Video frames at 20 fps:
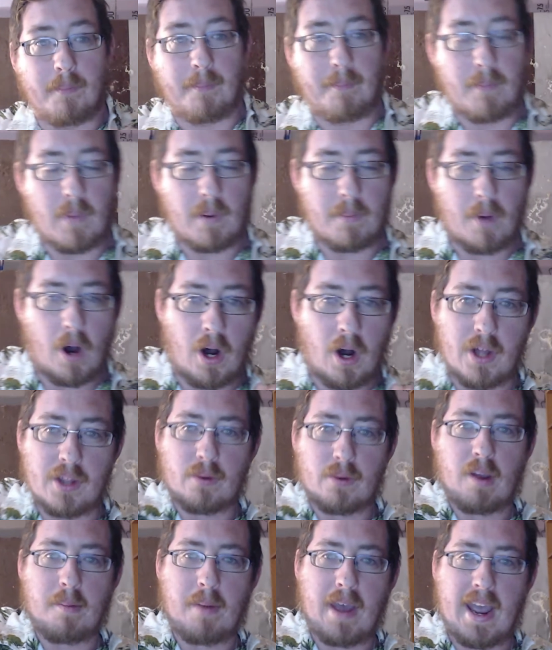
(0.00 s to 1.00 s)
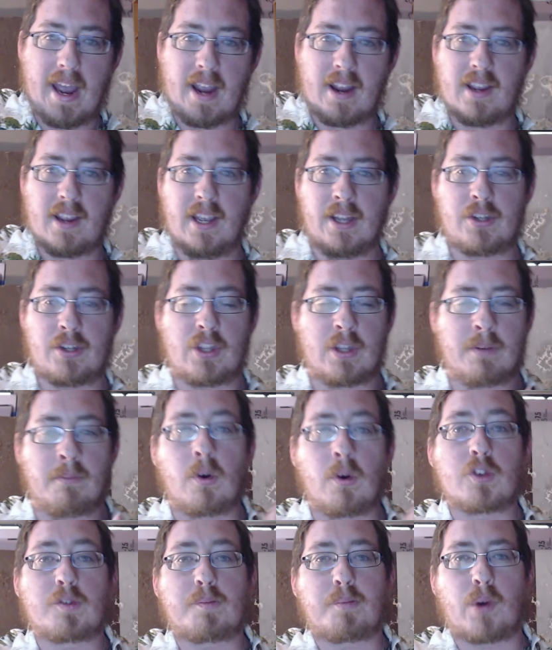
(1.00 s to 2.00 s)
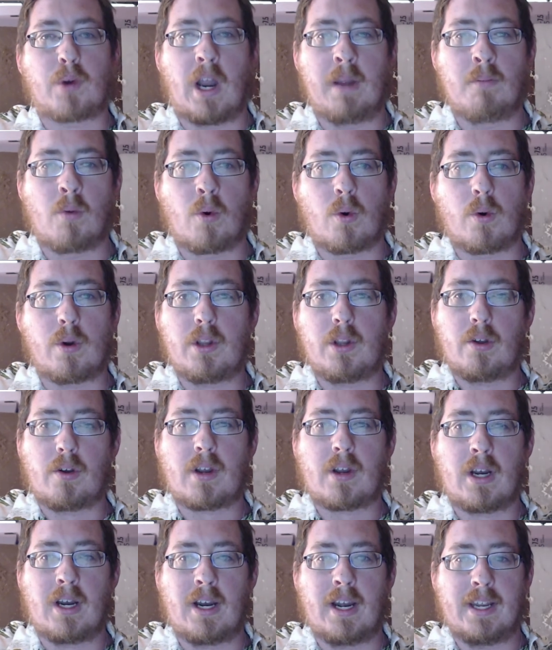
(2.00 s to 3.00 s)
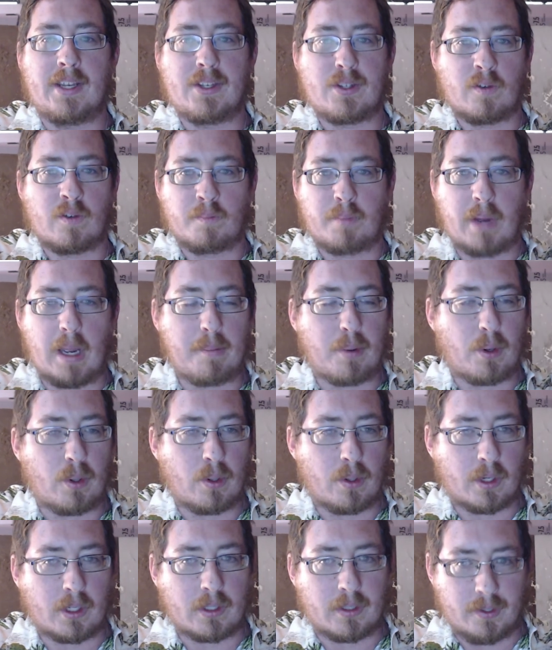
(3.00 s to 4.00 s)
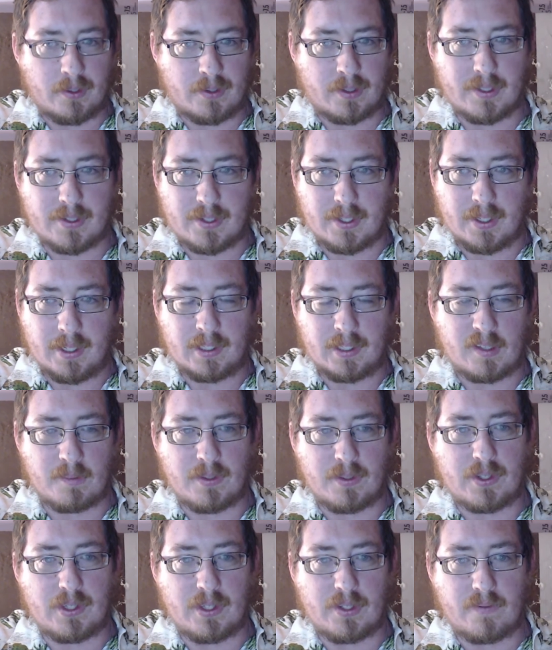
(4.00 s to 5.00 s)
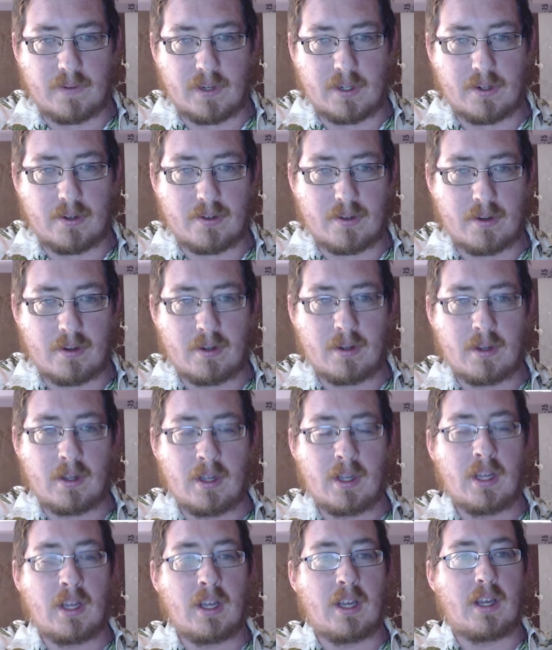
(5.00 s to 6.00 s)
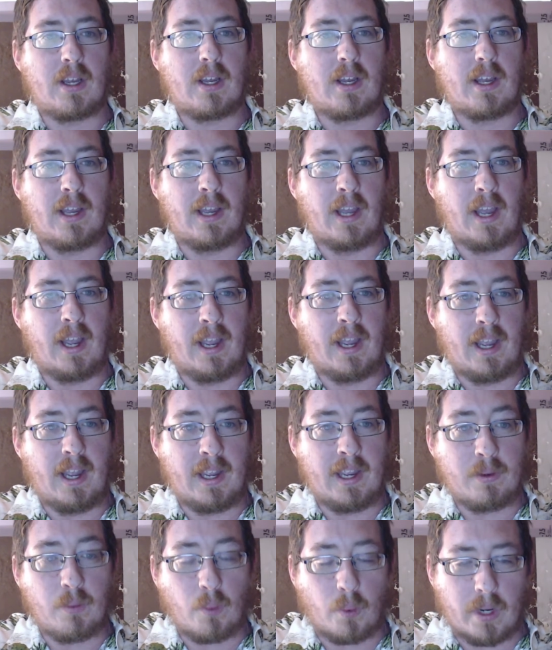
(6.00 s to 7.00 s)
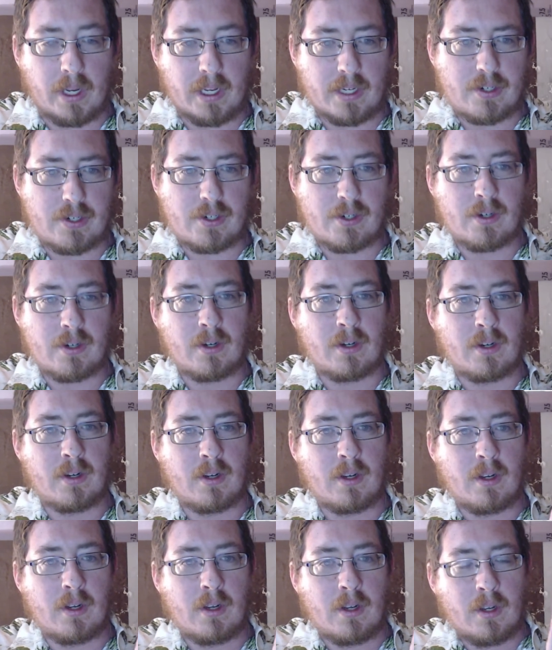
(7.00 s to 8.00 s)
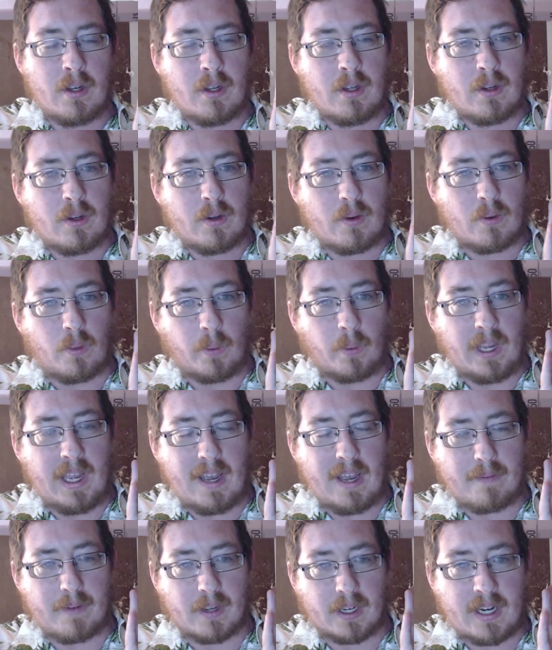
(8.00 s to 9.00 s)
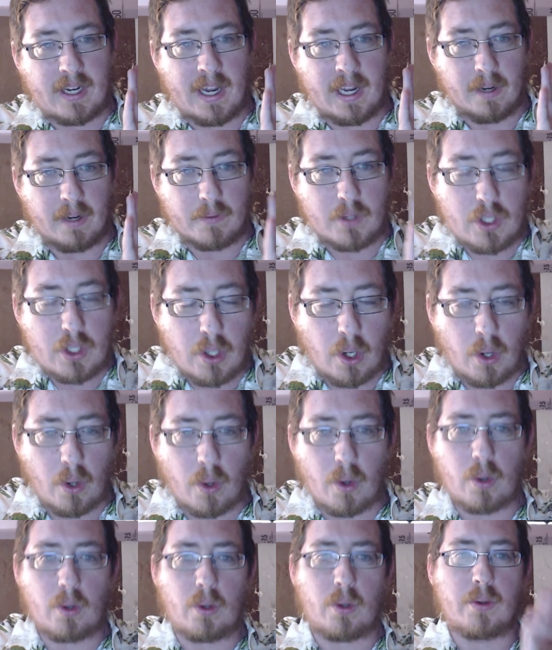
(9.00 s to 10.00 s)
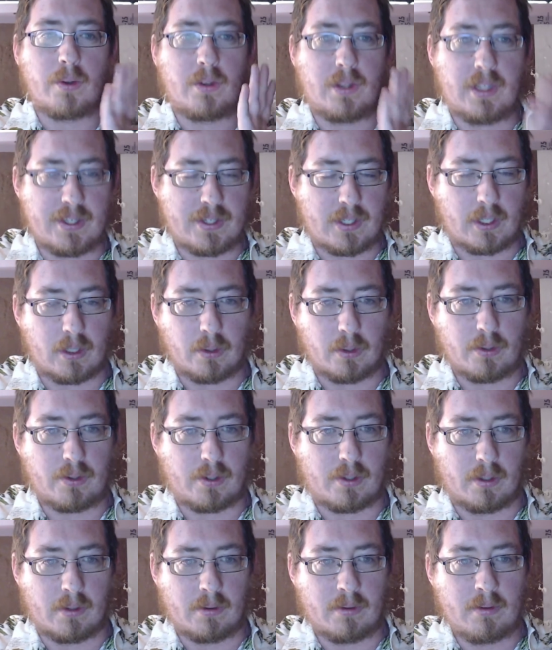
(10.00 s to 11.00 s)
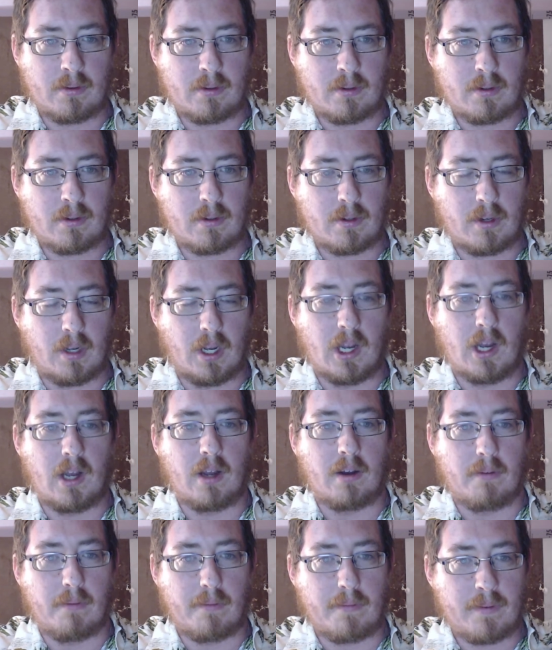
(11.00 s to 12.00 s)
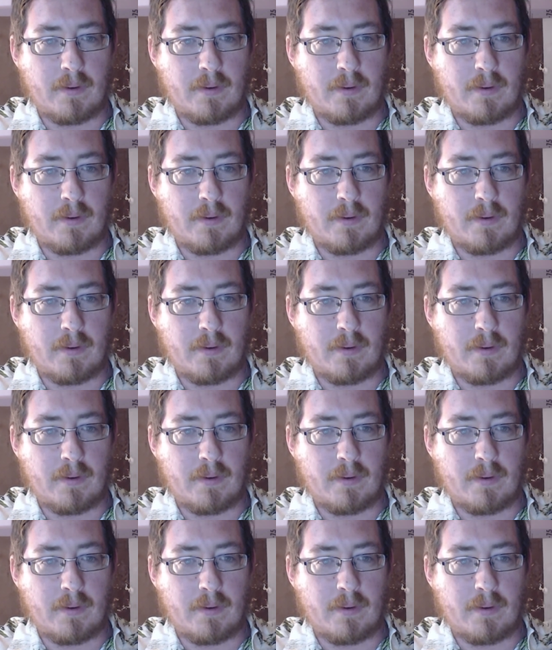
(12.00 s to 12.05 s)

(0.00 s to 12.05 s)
all the way back into the most primordial kinds of bipolar closeness and intimacy spheres, in which we have a kind of total dissolution of